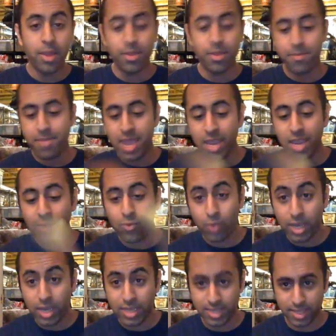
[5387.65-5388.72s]
The main
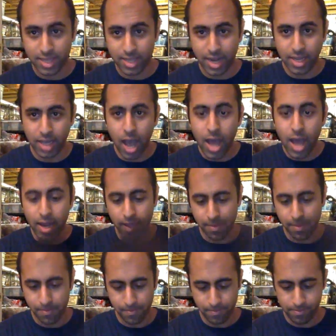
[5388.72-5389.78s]
reason that I got it
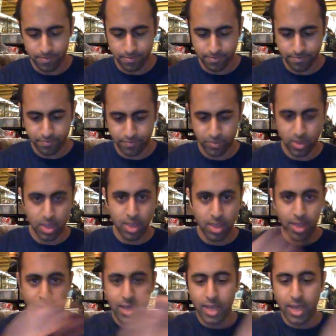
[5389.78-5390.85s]

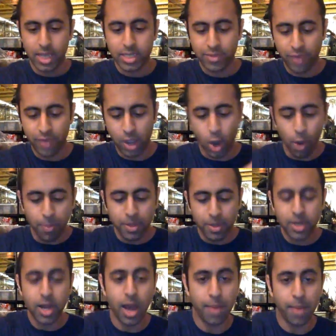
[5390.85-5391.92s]
is if I open
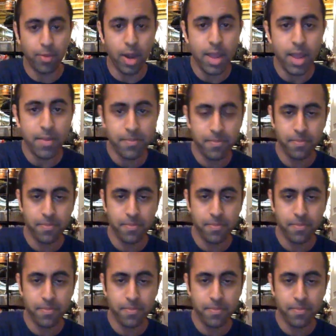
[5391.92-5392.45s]
it up, right?